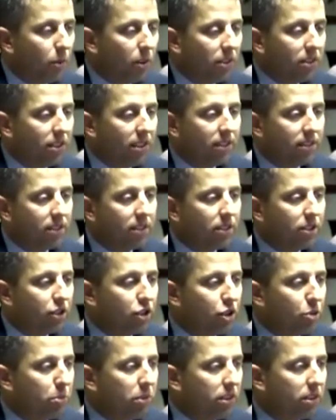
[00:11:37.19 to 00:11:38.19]
One test
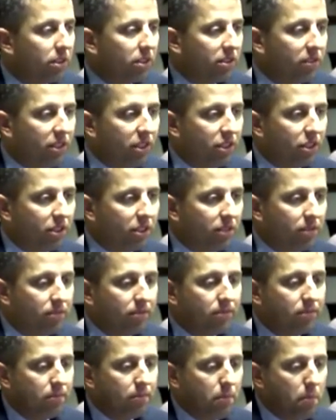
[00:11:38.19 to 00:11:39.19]
should be sufficient.
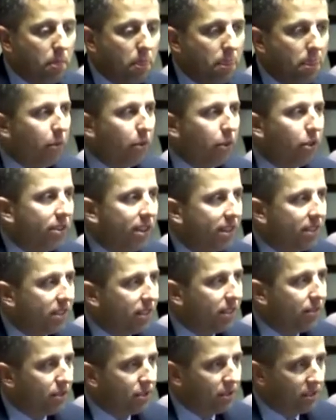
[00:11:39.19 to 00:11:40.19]
And when you're
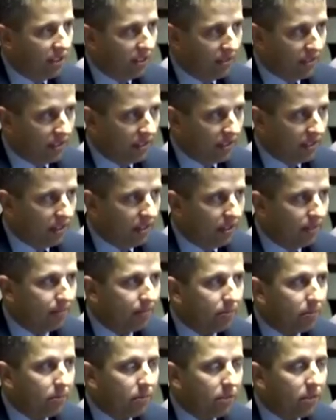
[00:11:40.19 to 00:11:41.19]
testing for C. difficile,
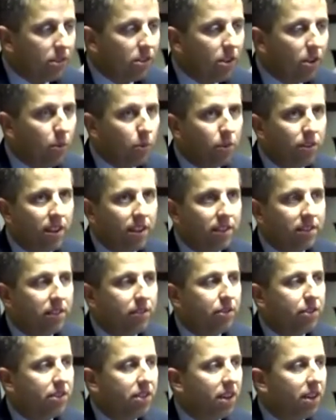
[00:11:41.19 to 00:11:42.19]
we're
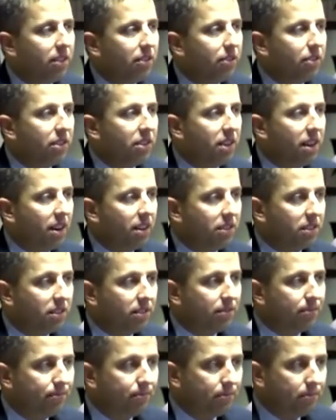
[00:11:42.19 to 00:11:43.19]
testing for the
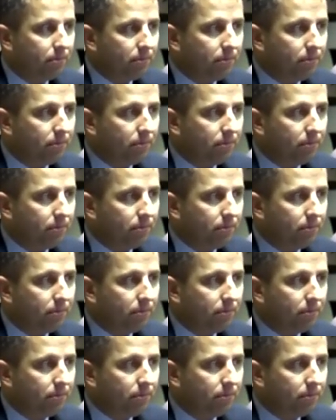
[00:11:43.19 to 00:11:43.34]
toxin.